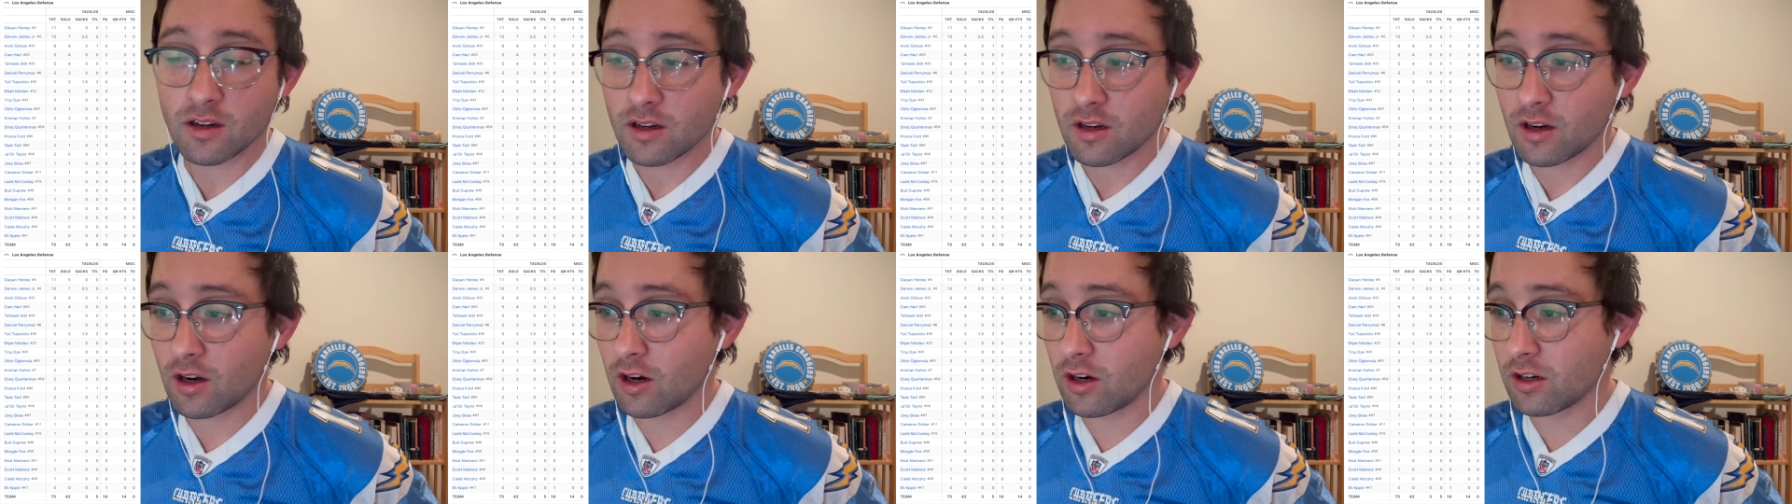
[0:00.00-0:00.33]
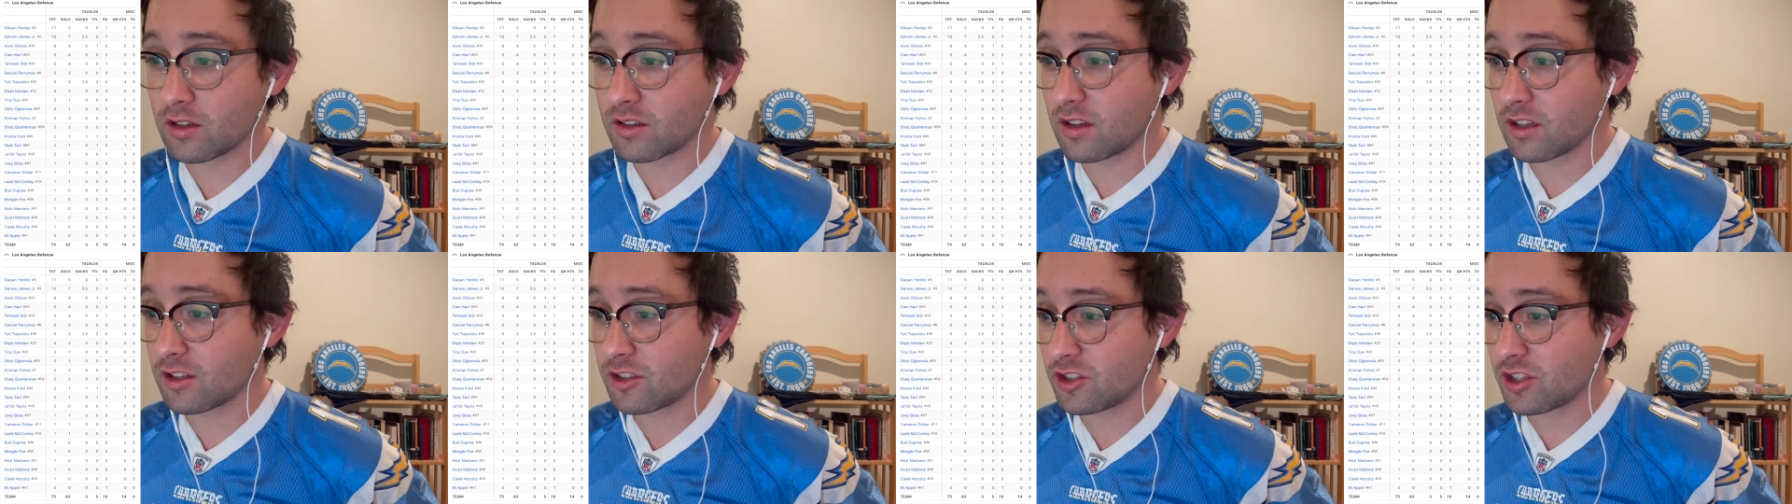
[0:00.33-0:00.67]

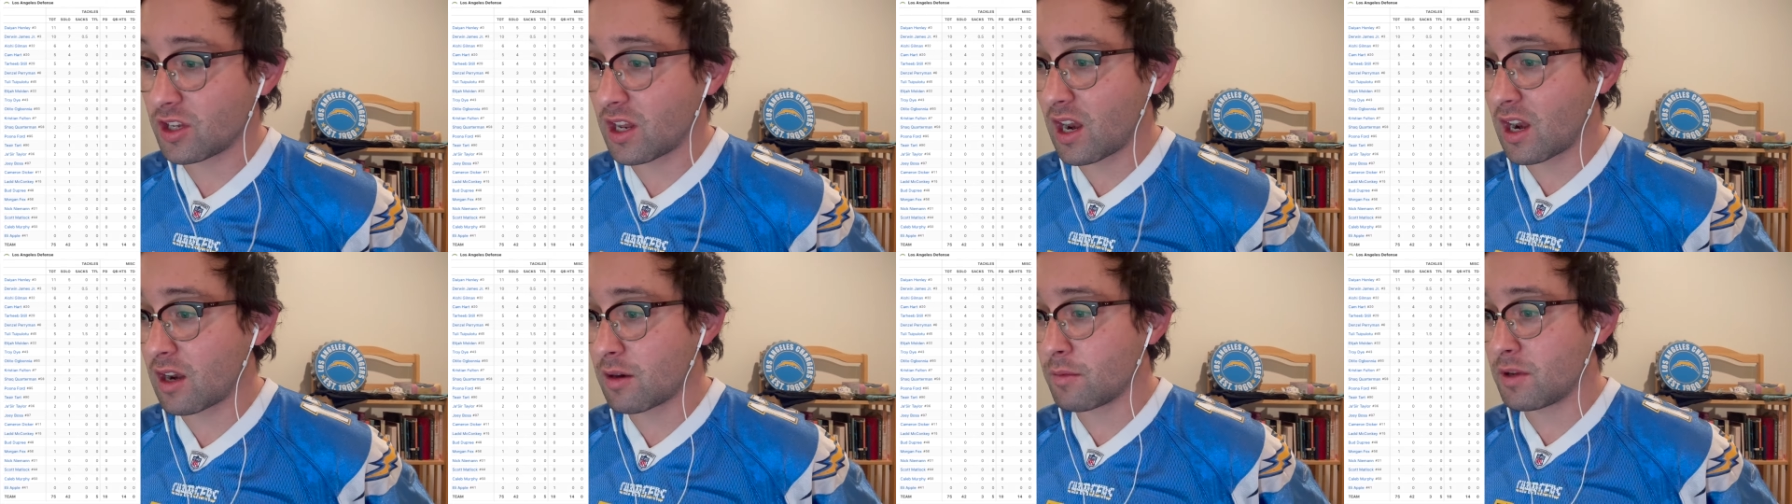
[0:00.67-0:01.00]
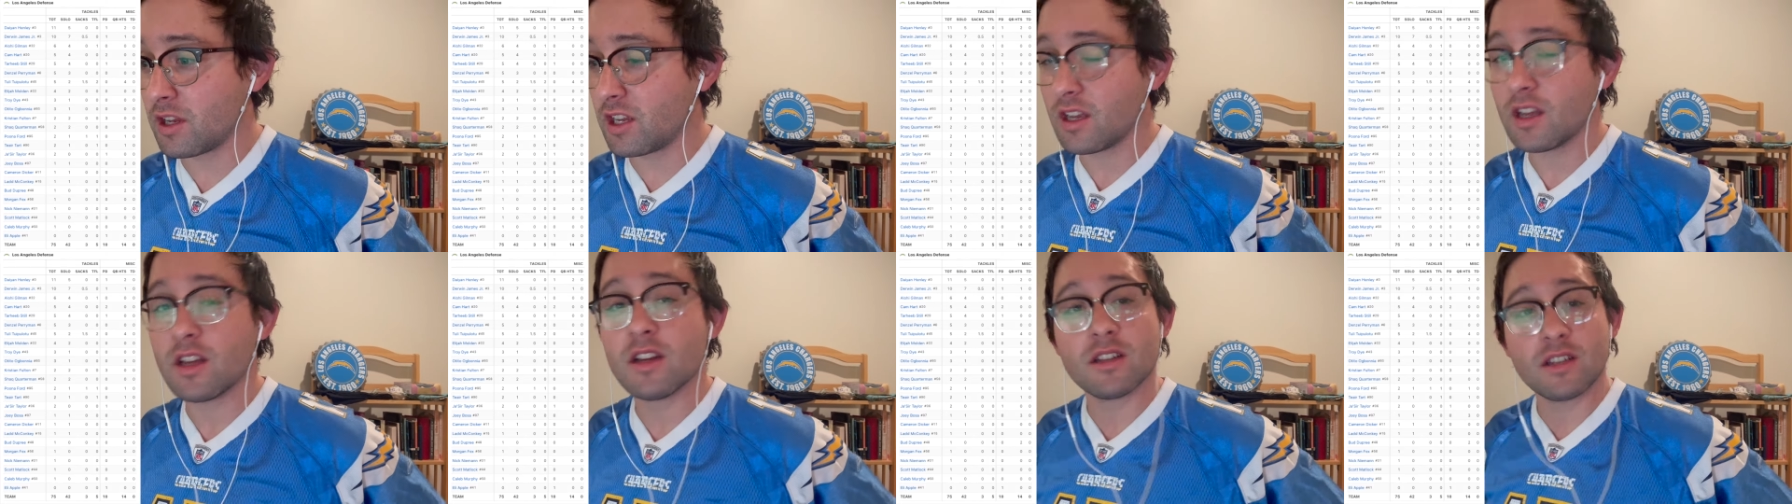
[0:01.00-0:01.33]
Hurt the shit out of
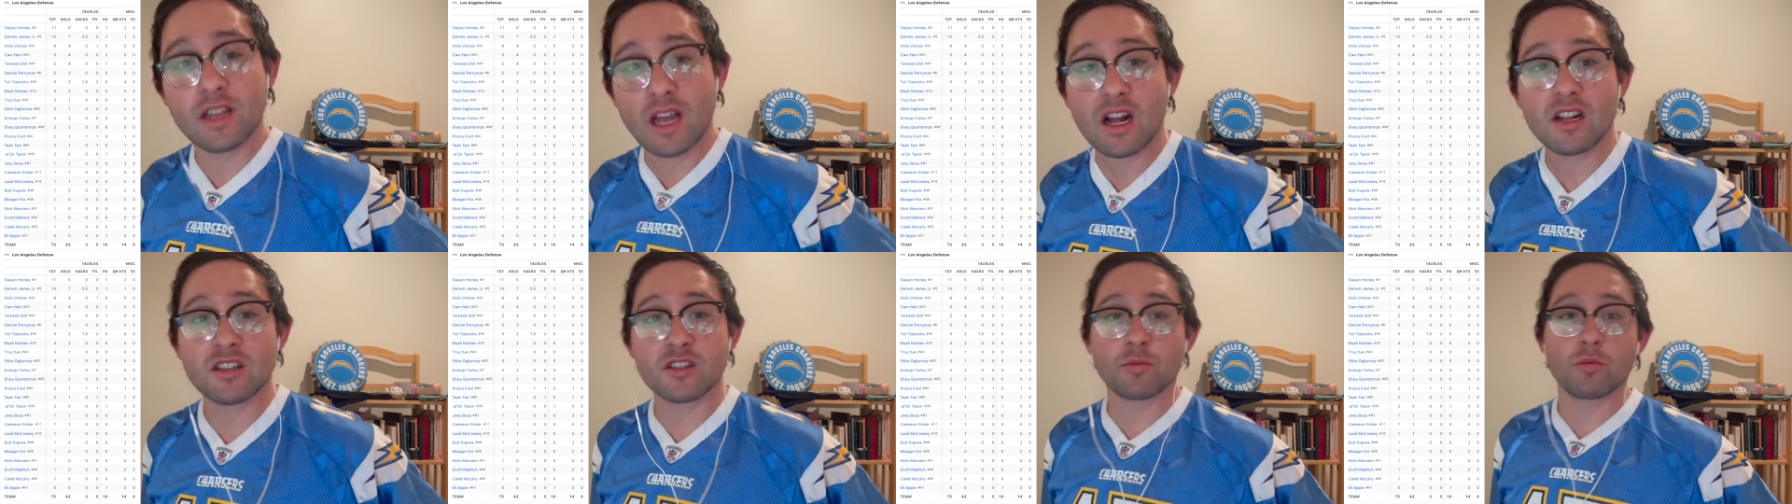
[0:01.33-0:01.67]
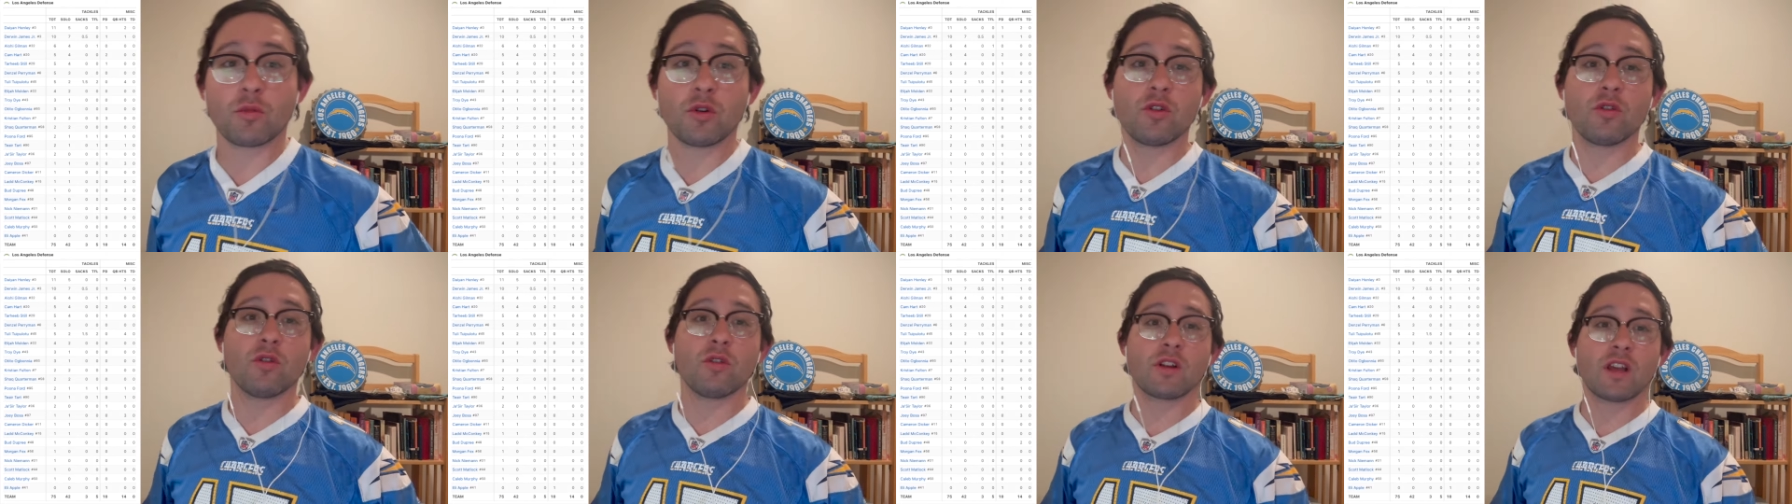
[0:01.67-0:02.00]
me. Yeah, it's a
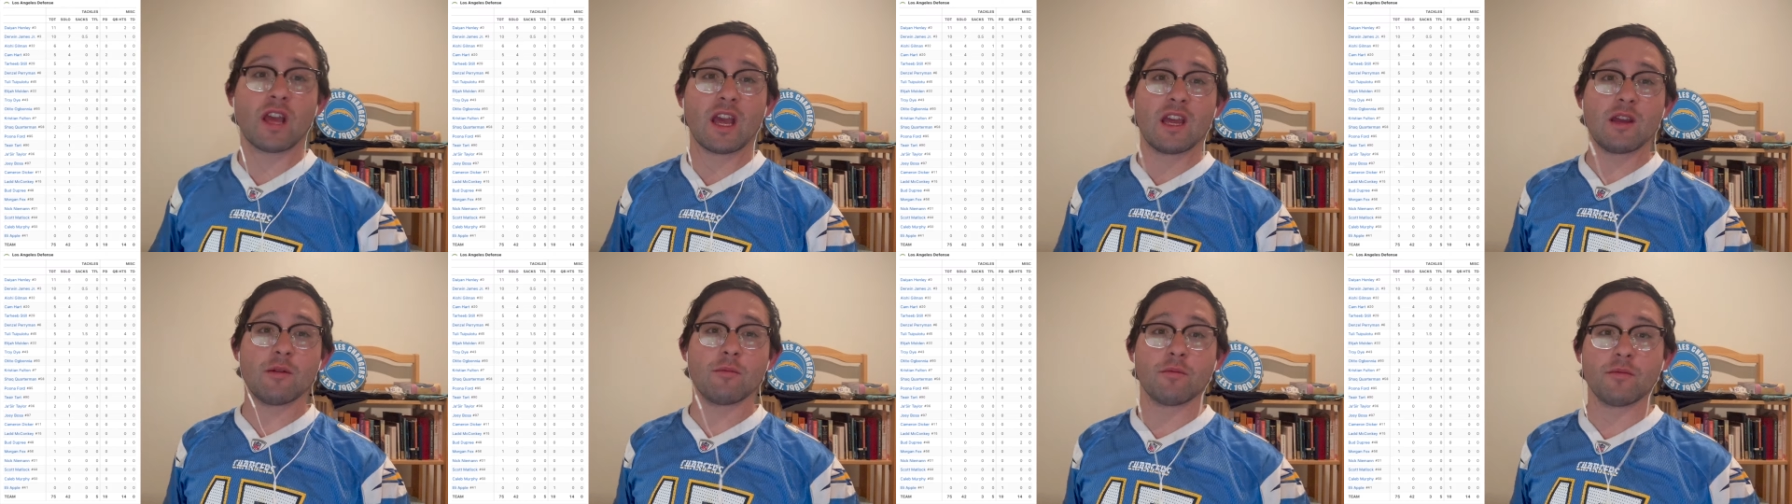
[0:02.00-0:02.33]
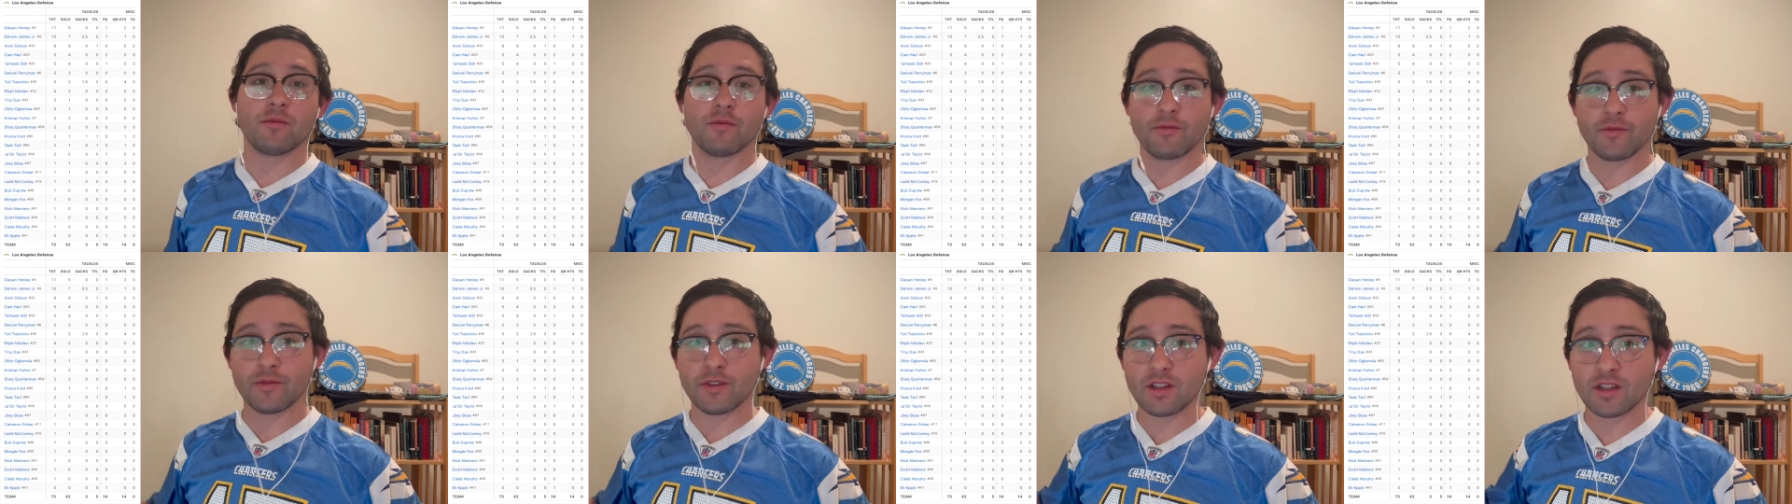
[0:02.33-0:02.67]
brutal game.
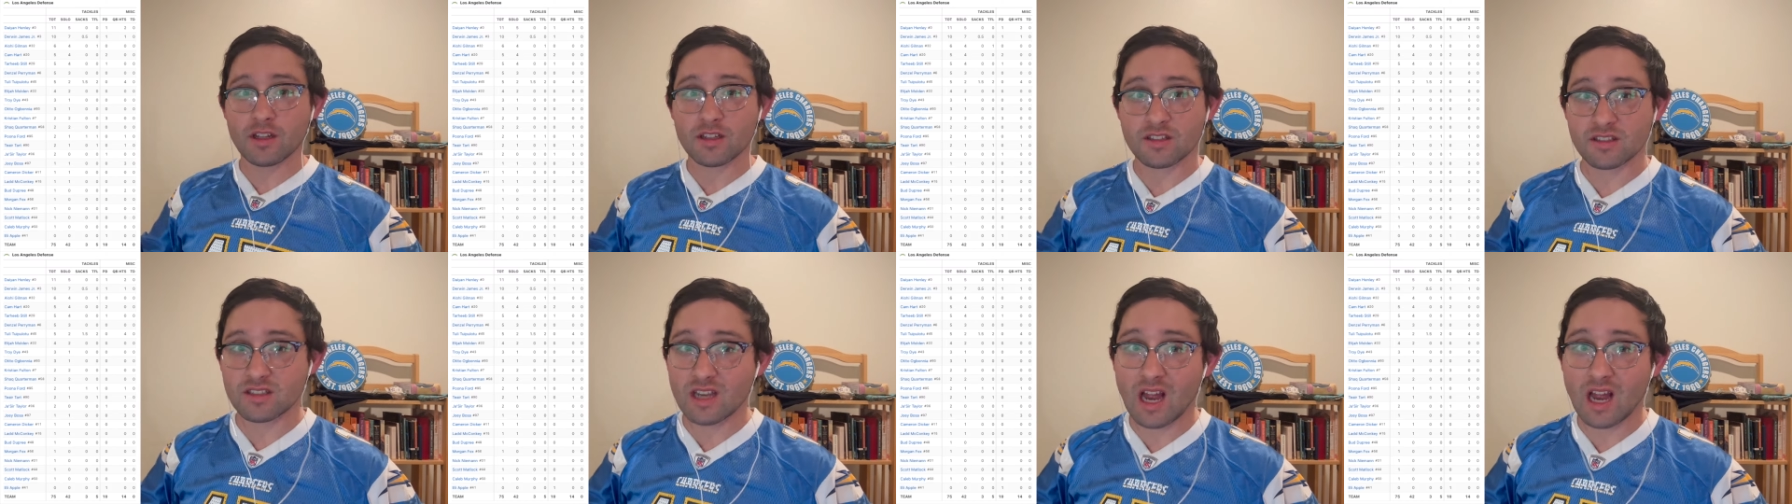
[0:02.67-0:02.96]
It's